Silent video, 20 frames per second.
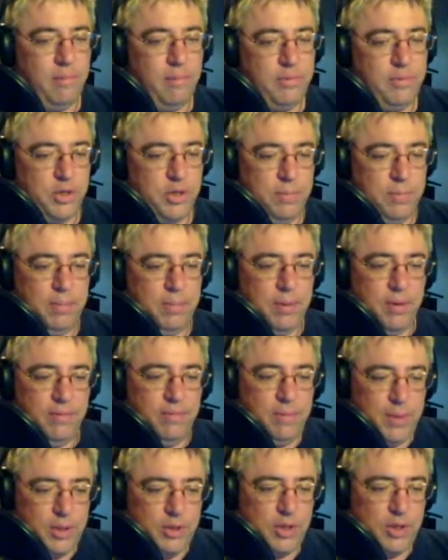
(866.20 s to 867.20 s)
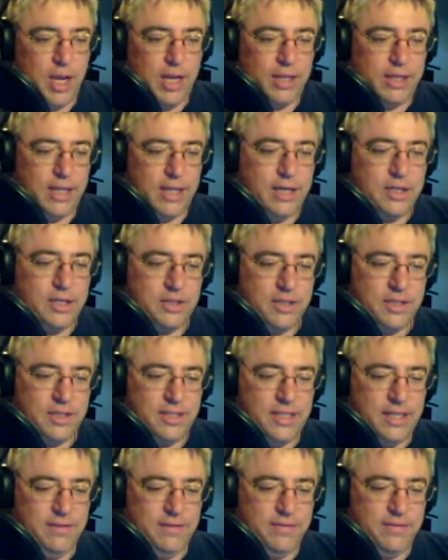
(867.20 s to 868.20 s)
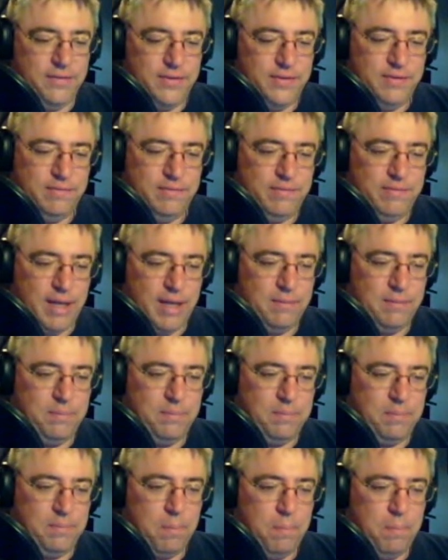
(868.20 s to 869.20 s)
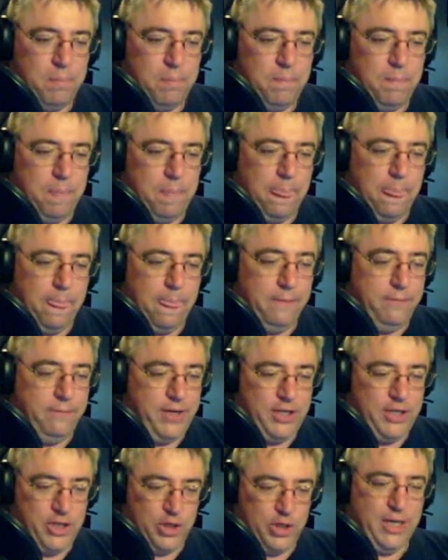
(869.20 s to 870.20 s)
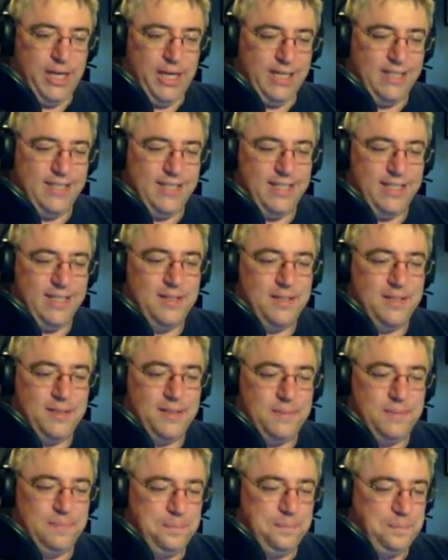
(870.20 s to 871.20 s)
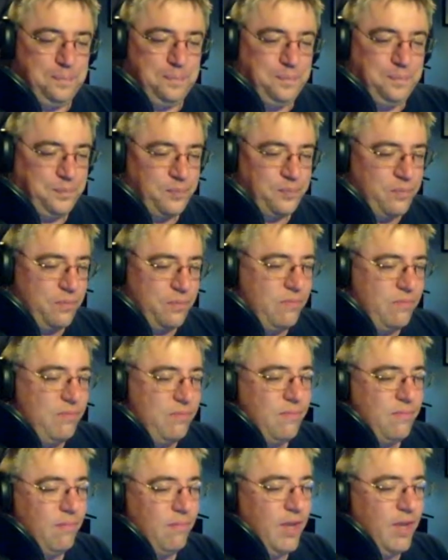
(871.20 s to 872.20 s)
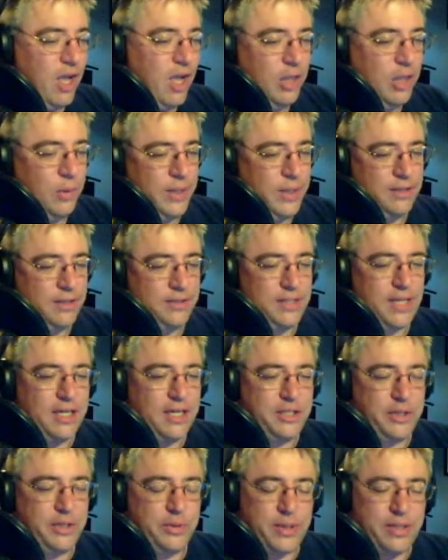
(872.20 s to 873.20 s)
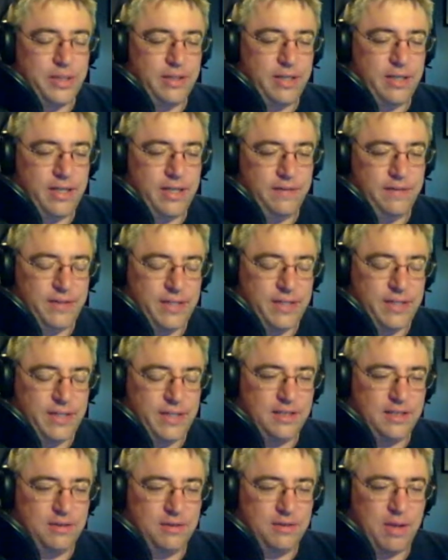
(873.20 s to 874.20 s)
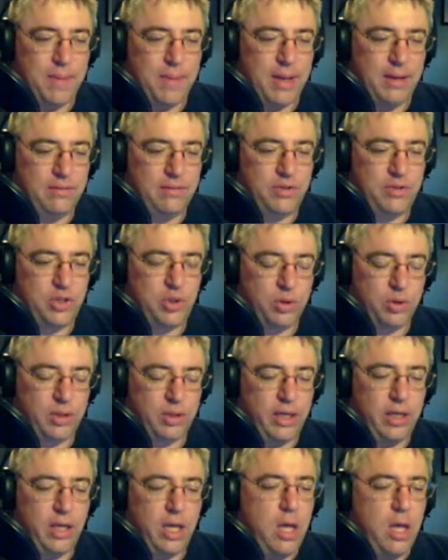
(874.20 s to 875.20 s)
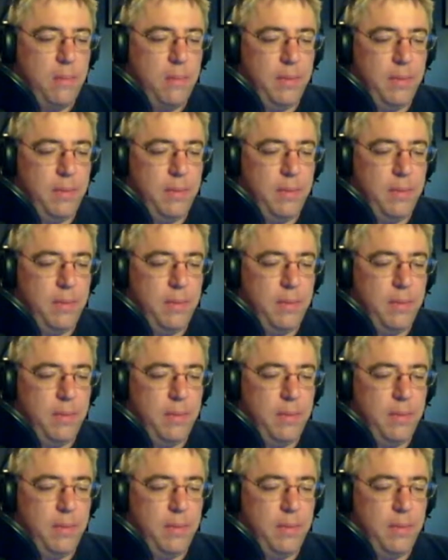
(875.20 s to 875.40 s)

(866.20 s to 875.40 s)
sure people have been trying that just to see if that feature exists on the Windows side too, and if it does, it'll come out shortly.